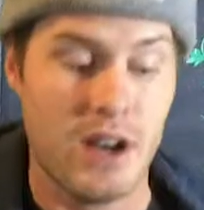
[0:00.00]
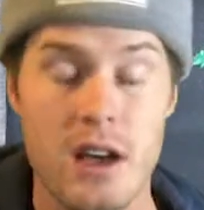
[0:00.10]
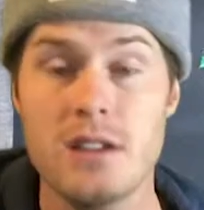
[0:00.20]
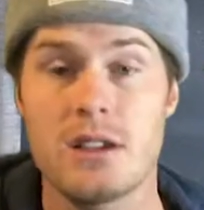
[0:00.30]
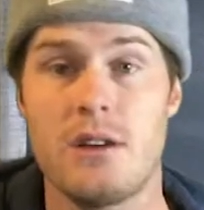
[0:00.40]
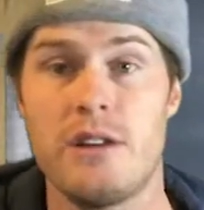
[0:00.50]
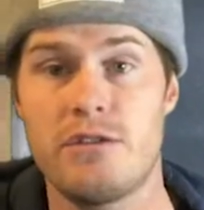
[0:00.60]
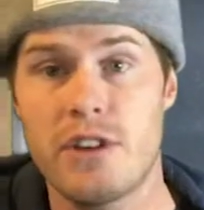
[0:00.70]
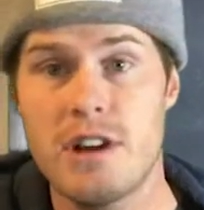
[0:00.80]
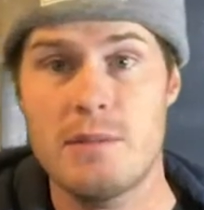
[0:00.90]
also
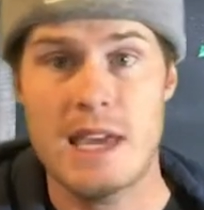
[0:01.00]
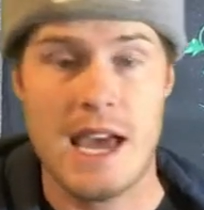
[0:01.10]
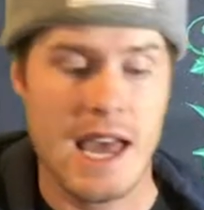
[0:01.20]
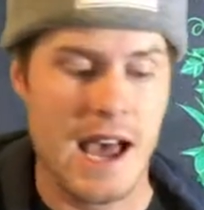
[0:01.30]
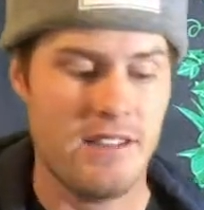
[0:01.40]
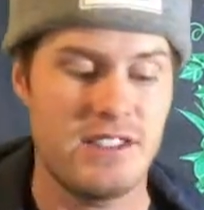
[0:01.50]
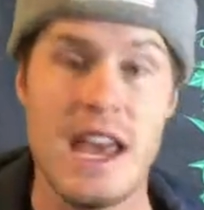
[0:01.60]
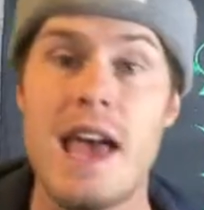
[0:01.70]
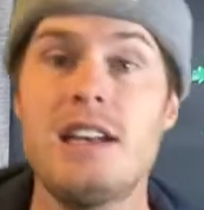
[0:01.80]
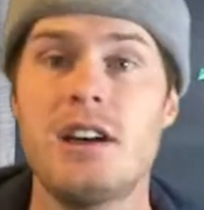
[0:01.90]
in front of me, I have
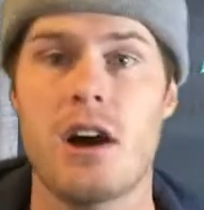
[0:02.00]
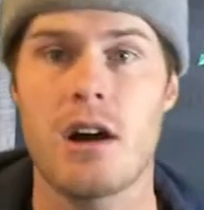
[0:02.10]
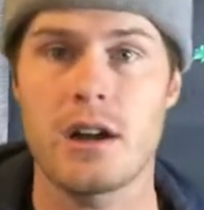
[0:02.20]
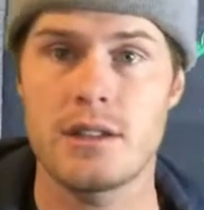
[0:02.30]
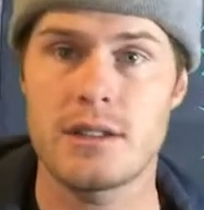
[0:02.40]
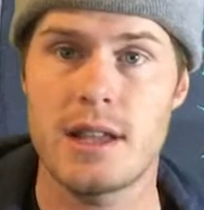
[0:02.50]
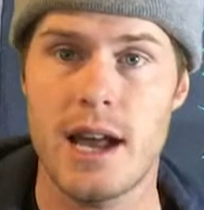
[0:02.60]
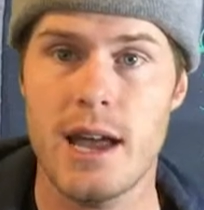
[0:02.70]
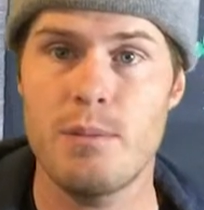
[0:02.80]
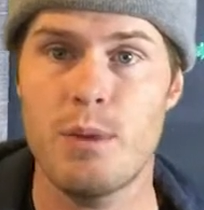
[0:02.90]
10 cards
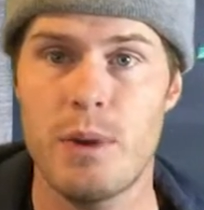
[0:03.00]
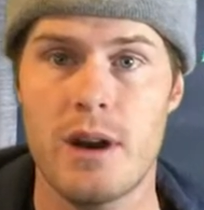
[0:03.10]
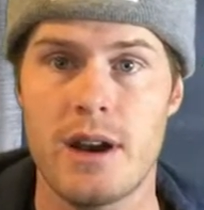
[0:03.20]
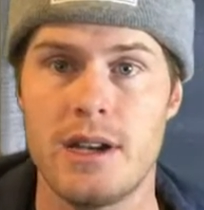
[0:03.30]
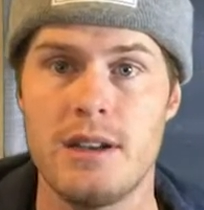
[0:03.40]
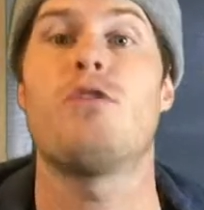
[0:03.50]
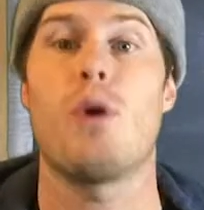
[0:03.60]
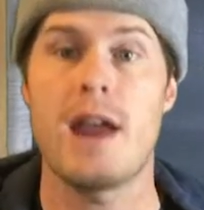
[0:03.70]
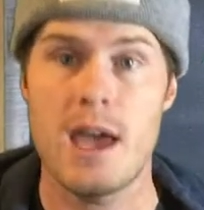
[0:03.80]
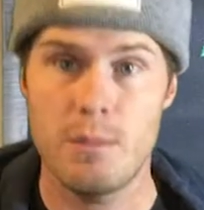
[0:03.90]
that I'm preparing
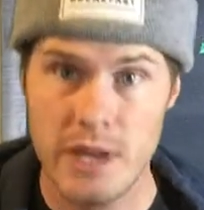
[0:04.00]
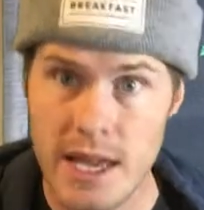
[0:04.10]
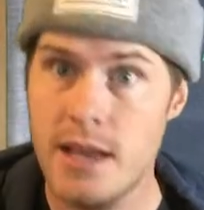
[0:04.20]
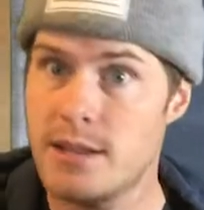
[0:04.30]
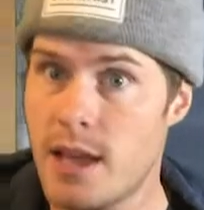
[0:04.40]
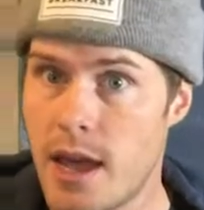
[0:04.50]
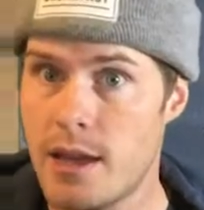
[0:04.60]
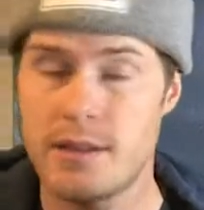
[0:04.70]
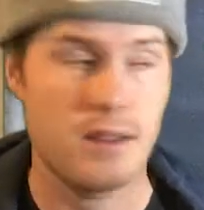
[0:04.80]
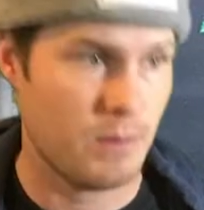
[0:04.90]
for a
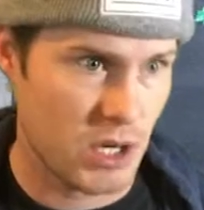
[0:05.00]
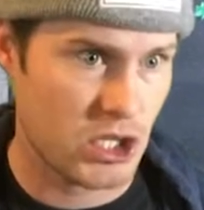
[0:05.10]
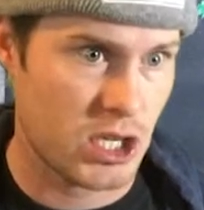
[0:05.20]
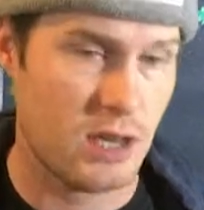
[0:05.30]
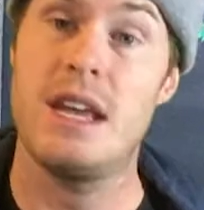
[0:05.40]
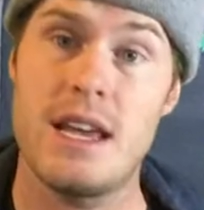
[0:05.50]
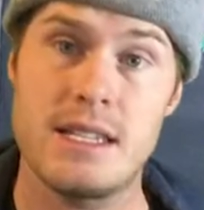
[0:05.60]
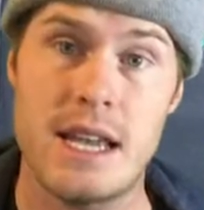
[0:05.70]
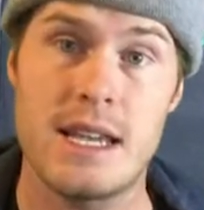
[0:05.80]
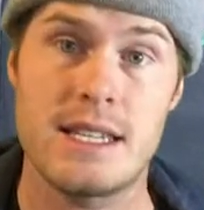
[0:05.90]
PSA submission.
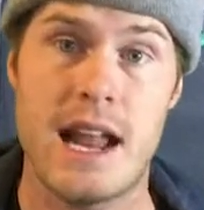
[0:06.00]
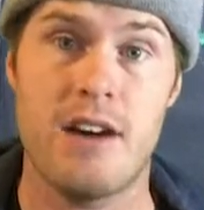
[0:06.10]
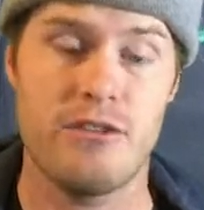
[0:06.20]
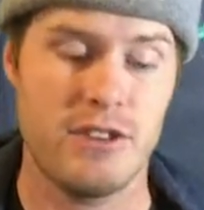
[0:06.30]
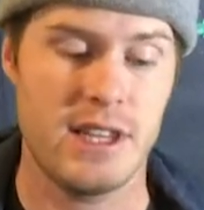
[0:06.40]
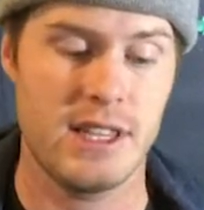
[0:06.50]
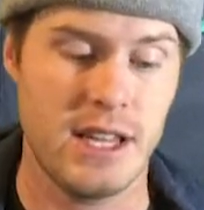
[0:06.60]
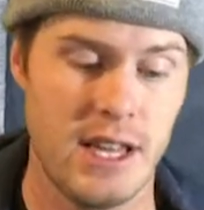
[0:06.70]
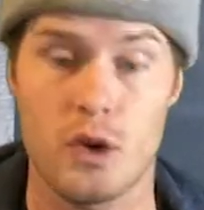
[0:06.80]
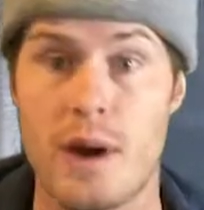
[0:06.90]
PSA is an outfit
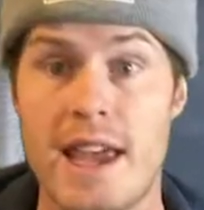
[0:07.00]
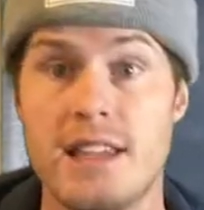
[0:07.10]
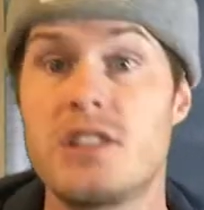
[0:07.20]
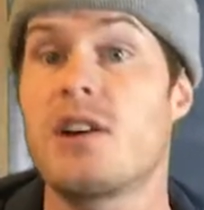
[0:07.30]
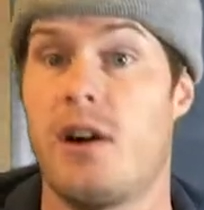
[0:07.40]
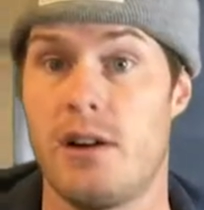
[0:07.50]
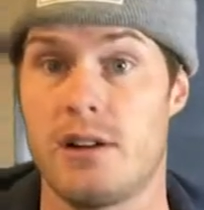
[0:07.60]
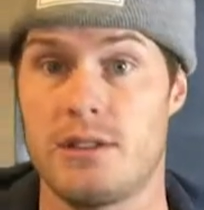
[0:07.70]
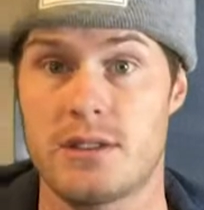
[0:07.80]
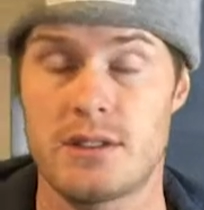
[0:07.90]
that grades
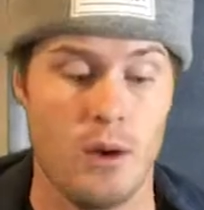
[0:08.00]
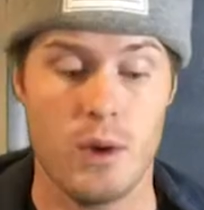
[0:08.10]
cards.